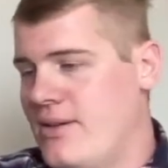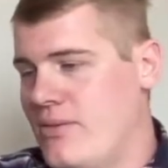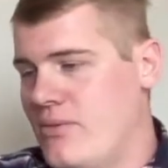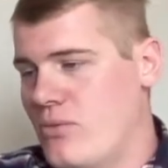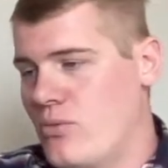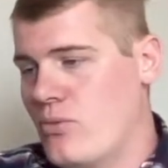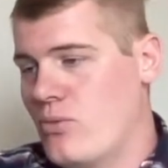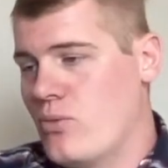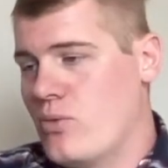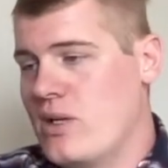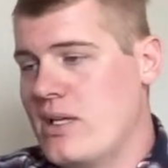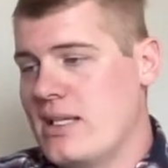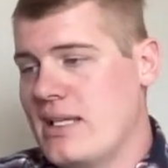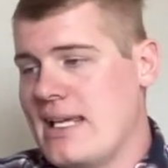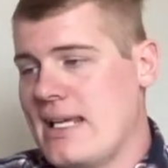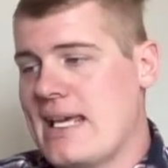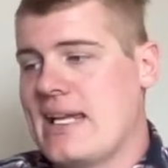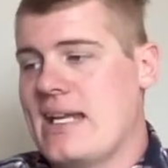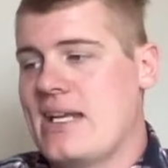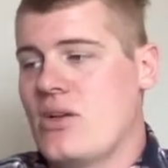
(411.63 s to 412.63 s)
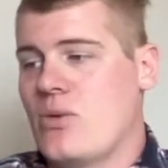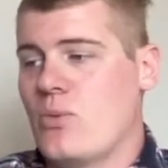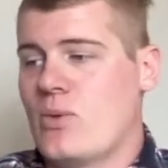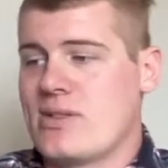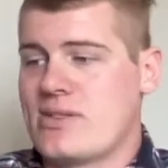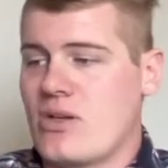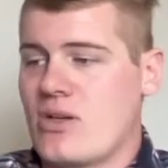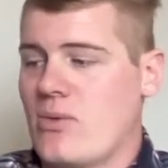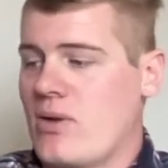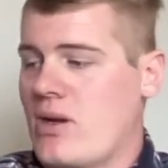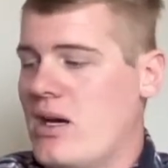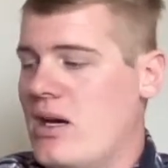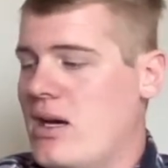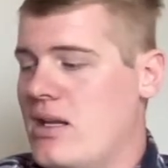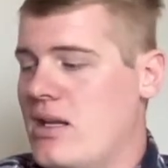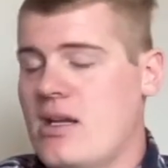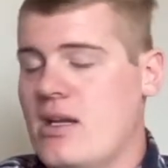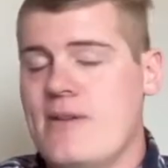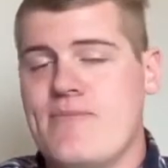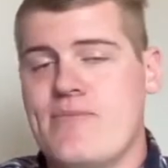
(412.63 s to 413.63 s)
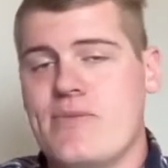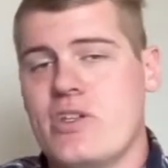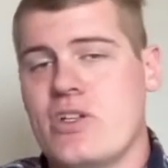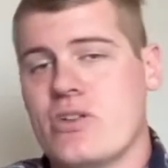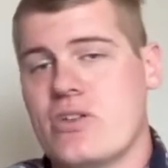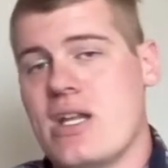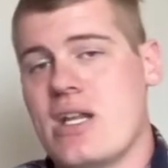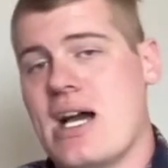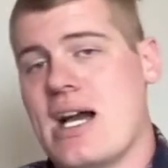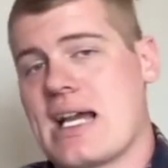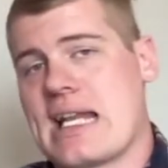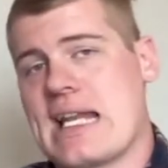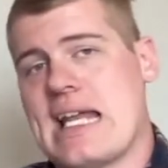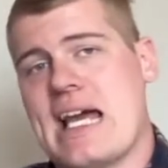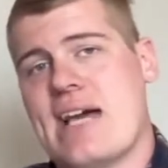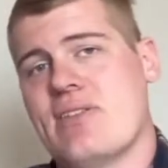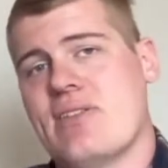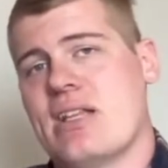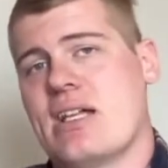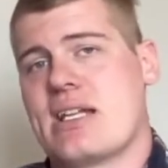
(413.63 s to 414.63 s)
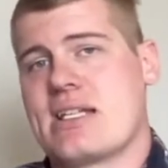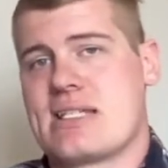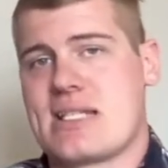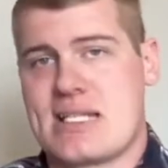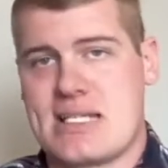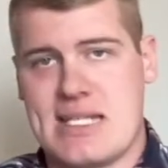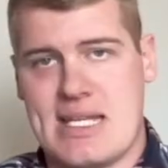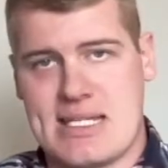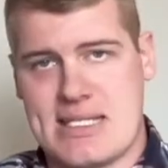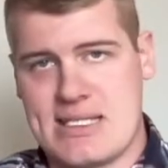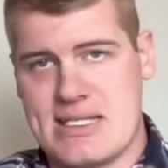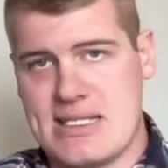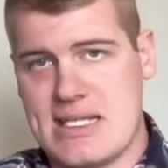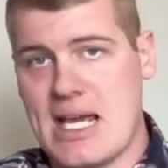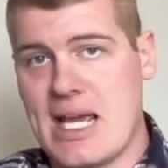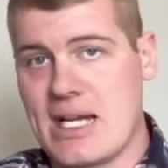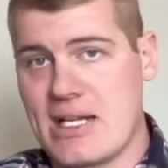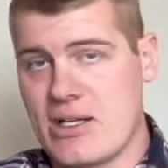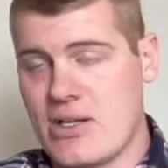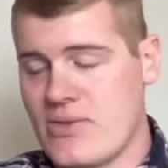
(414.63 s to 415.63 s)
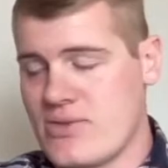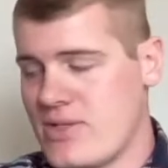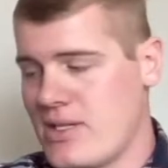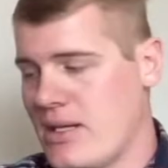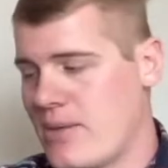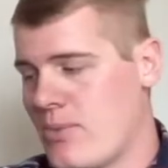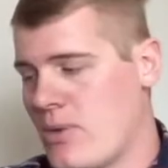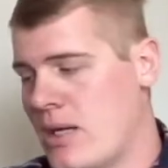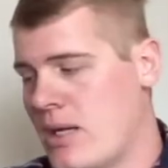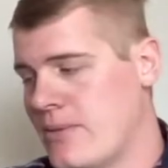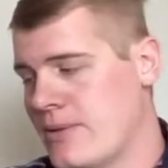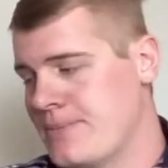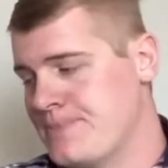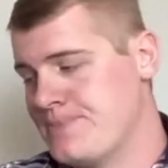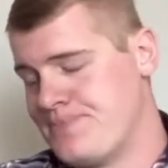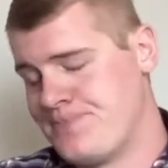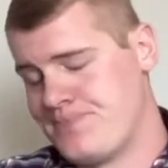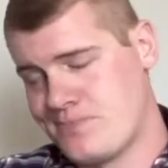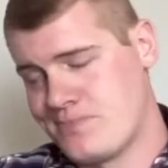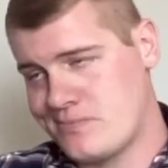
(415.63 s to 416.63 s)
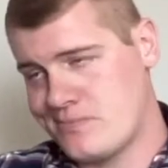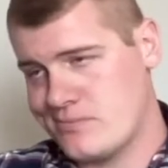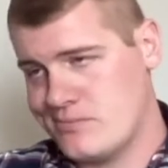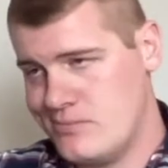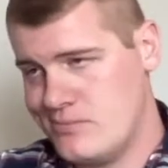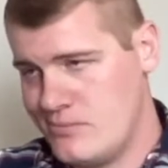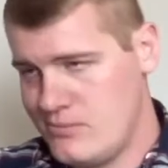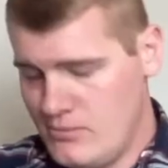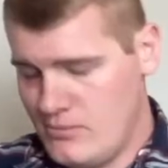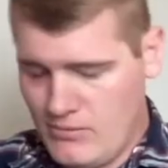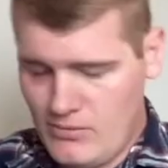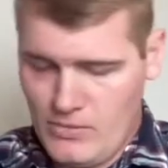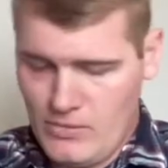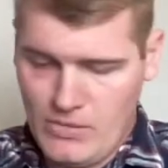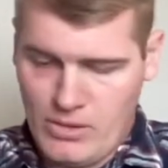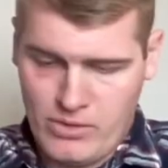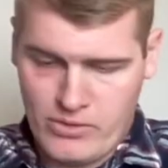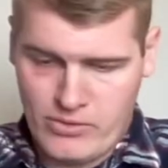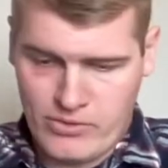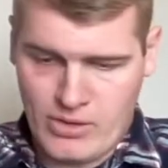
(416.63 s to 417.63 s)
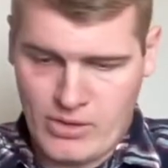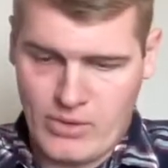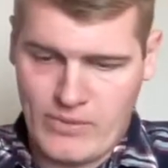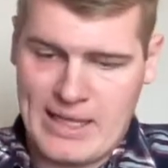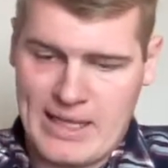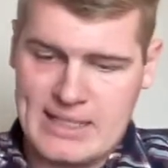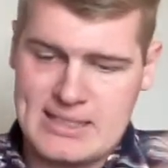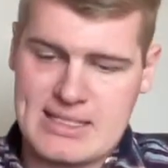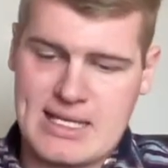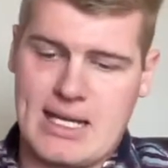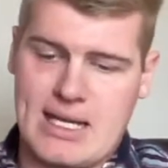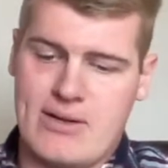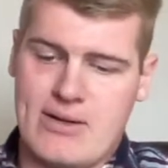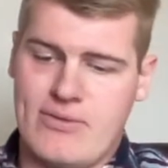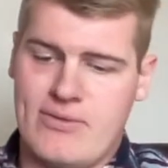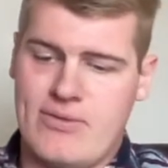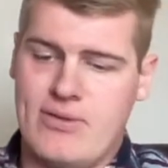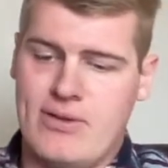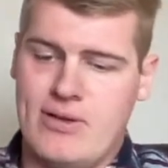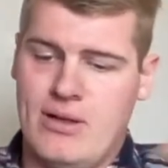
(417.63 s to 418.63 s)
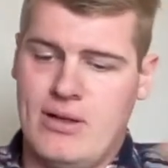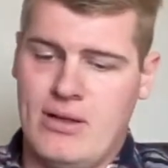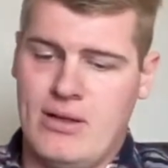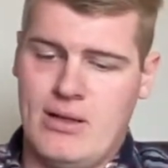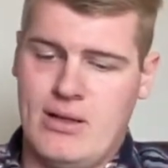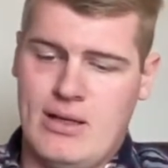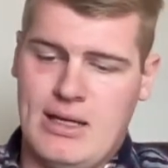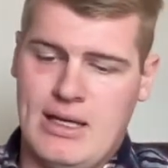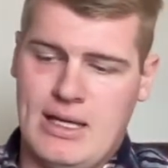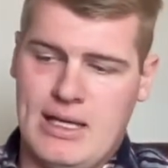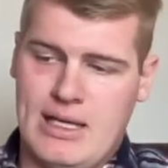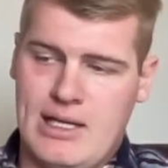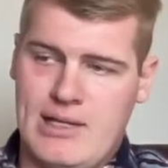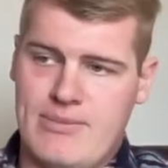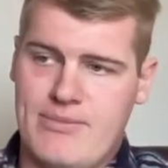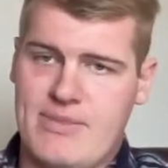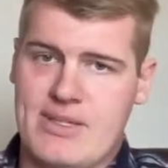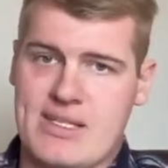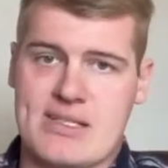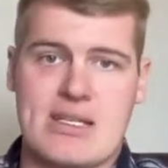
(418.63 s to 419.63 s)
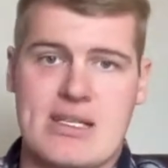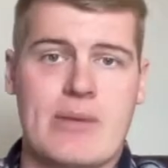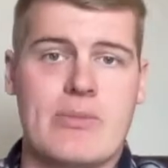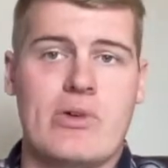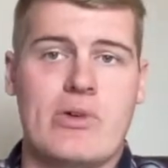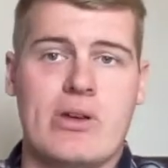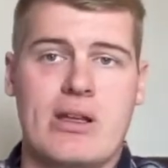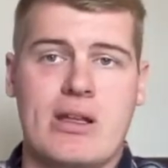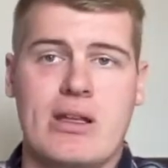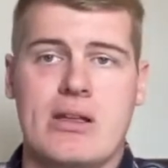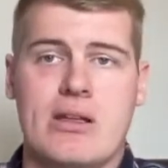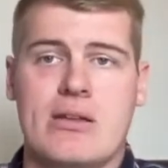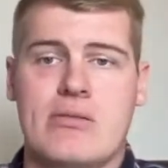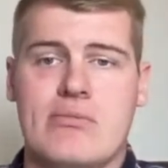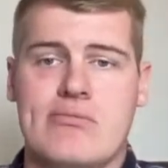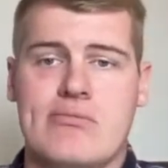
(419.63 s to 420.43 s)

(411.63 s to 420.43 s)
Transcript: really get into what's going on, you're not going to have a lot of success diagnosing a problem. So that's kind of the summary,